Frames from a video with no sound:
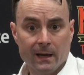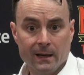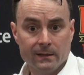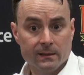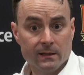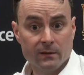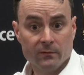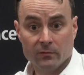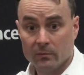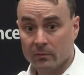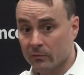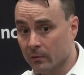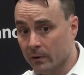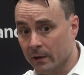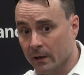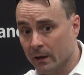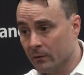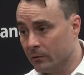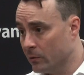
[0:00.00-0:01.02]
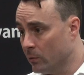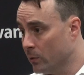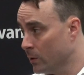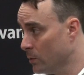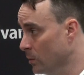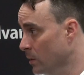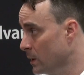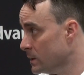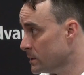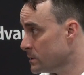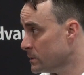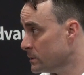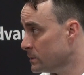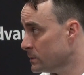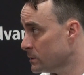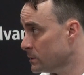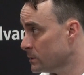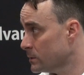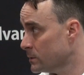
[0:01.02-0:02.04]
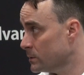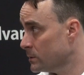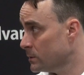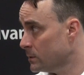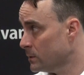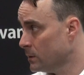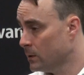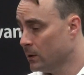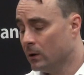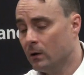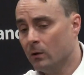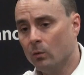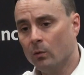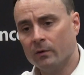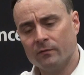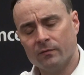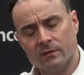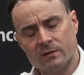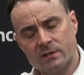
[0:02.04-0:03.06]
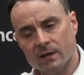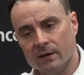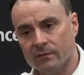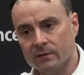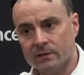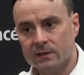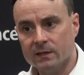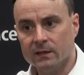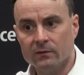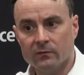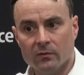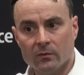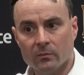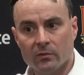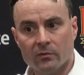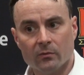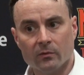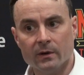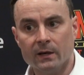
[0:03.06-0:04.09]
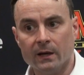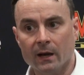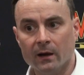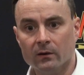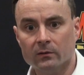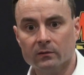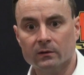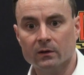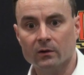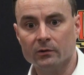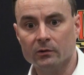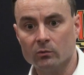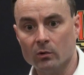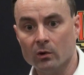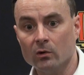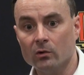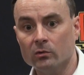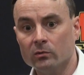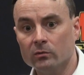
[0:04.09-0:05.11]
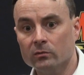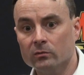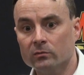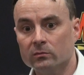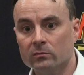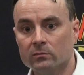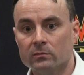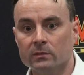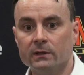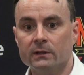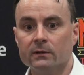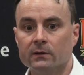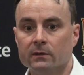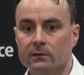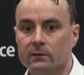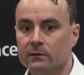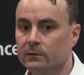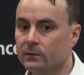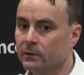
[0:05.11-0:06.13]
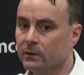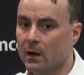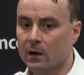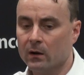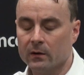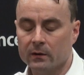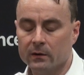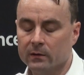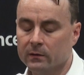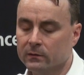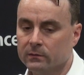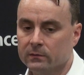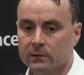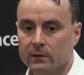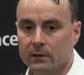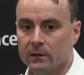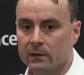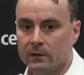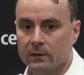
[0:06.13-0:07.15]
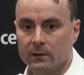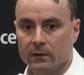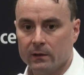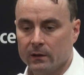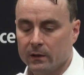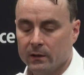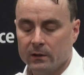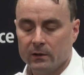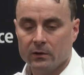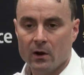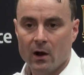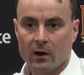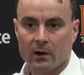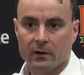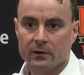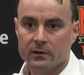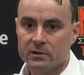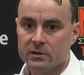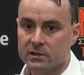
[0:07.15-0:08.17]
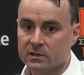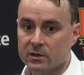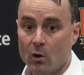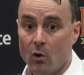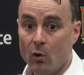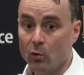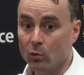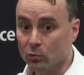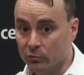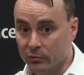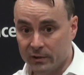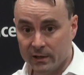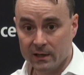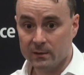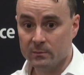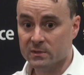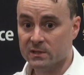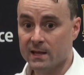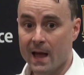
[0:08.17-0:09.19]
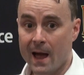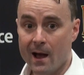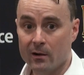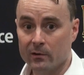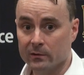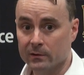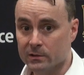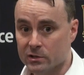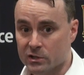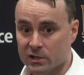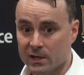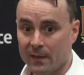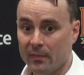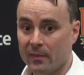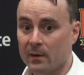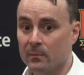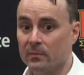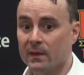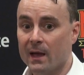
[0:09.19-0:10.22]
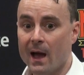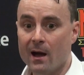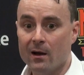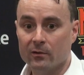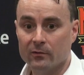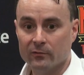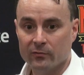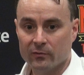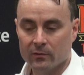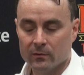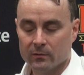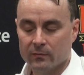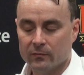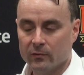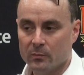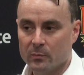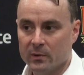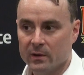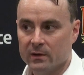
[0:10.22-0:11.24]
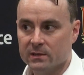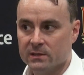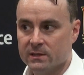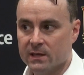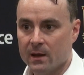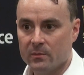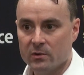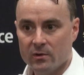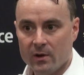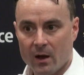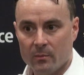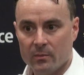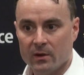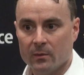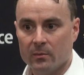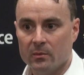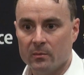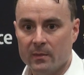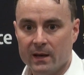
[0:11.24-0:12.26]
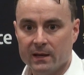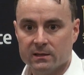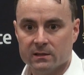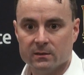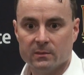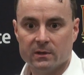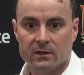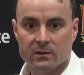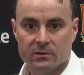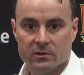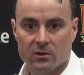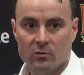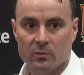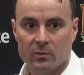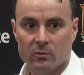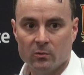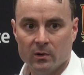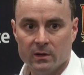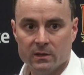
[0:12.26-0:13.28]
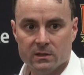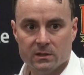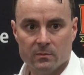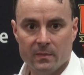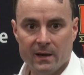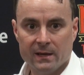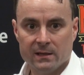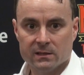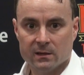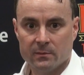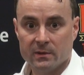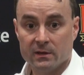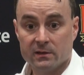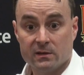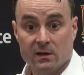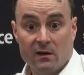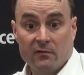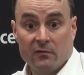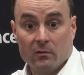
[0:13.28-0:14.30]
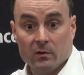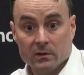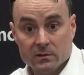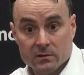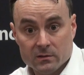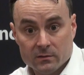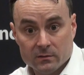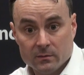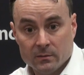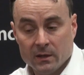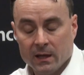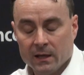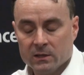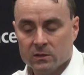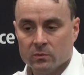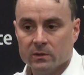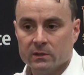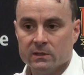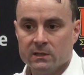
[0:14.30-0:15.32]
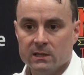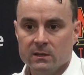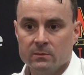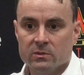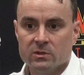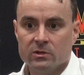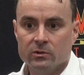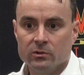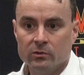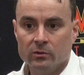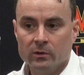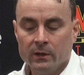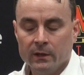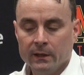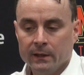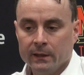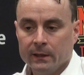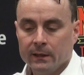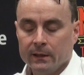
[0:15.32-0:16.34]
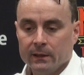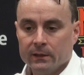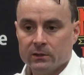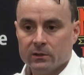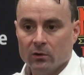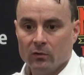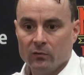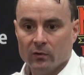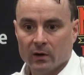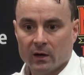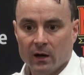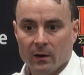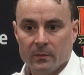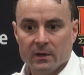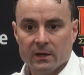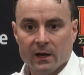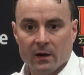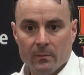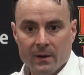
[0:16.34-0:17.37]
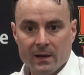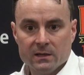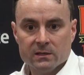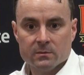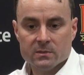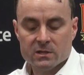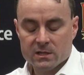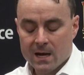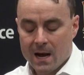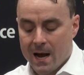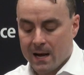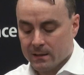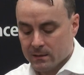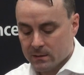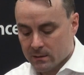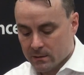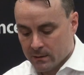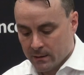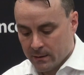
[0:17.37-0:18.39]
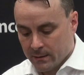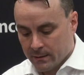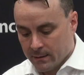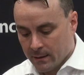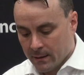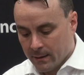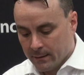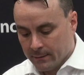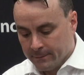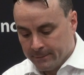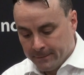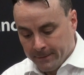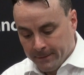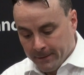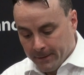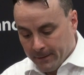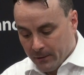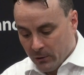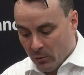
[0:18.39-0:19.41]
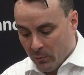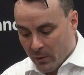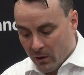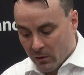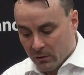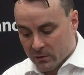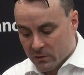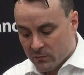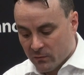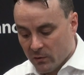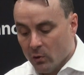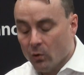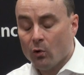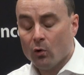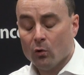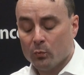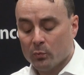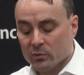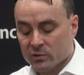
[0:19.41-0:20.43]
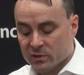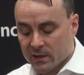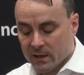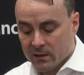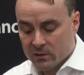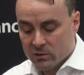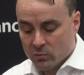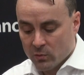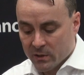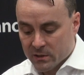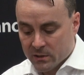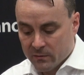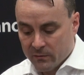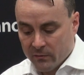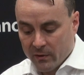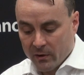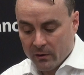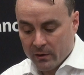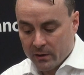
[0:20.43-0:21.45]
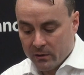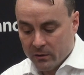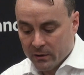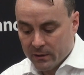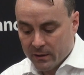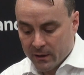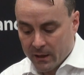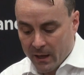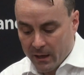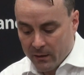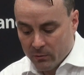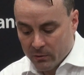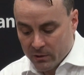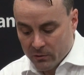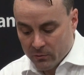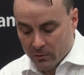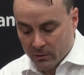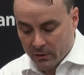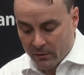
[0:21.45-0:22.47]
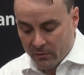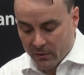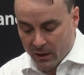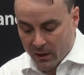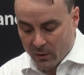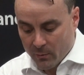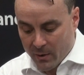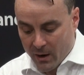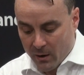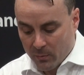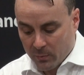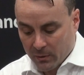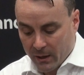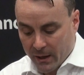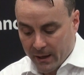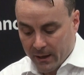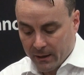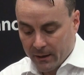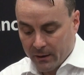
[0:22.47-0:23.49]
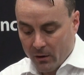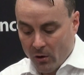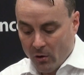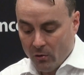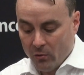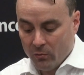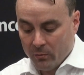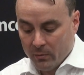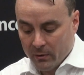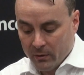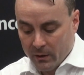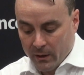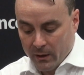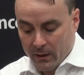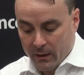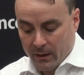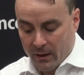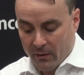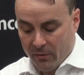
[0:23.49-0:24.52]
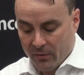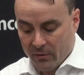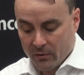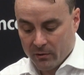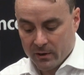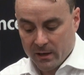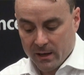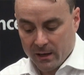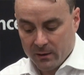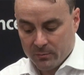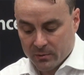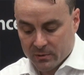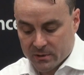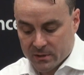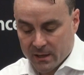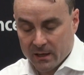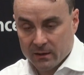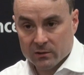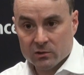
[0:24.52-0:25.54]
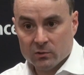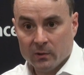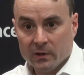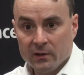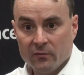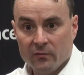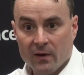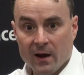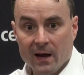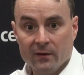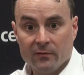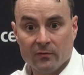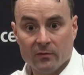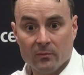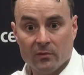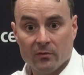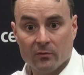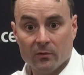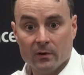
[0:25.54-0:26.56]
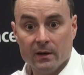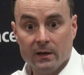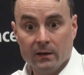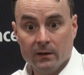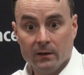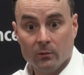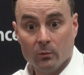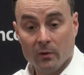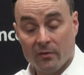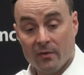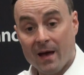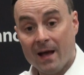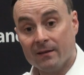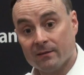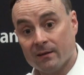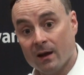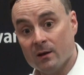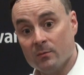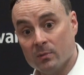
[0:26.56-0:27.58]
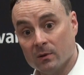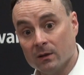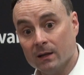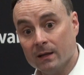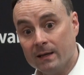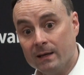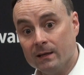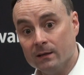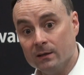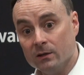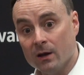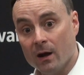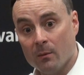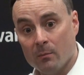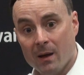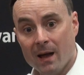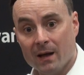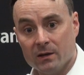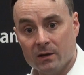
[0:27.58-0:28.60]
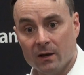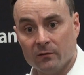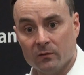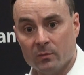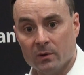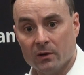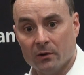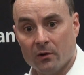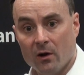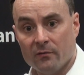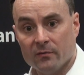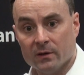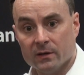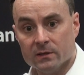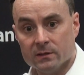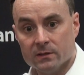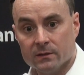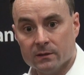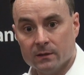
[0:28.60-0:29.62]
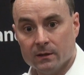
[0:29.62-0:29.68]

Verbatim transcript: 19 from three. I don't know what it was. One for 17 from three now on the road. you're not going to not going to just hold teams down and shut them down for, for periods of time. You've got to be able to make some of those open ones and make some of the tough ones. I mean, that's what teams do to overcome. you got to make some shots. And, uh, you know, Maryland's field goal percentage wasn't very good today when you really think about playing at home at 38% and 25 from three. With that type of lead, you know how bad you have to be on offense?